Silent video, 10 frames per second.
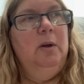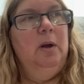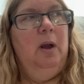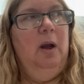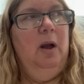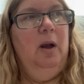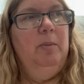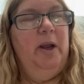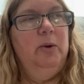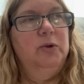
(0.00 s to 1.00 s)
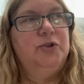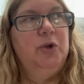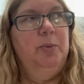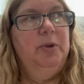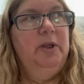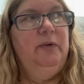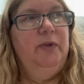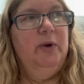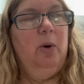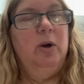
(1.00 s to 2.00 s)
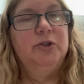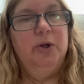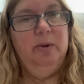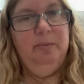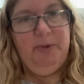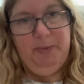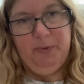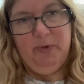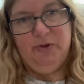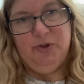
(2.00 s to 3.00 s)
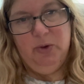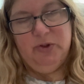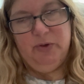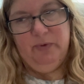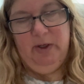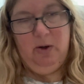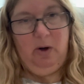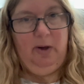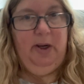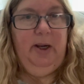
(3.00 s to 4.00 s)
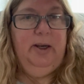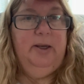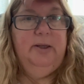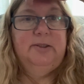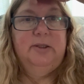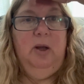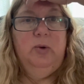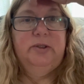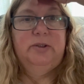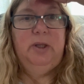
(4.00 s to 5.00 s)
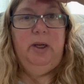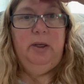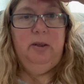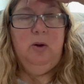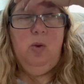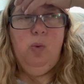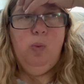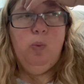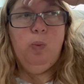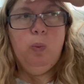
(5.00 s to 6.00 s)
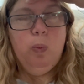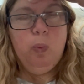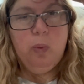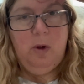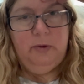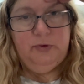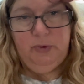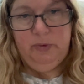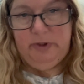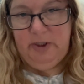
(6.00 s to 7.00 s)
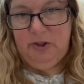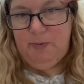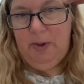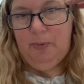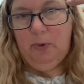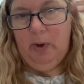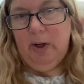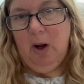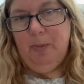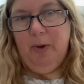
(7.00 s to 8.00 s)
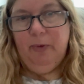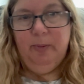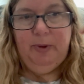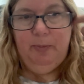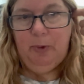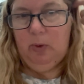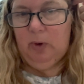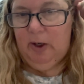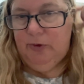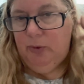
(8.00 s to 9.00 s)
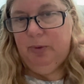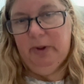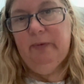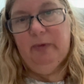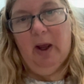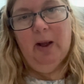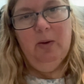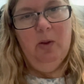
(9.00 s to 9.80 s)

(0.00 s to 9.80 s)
I also believe there are certain people that chose to reincarnate in its lower state to teach people and help other people. I do believe that.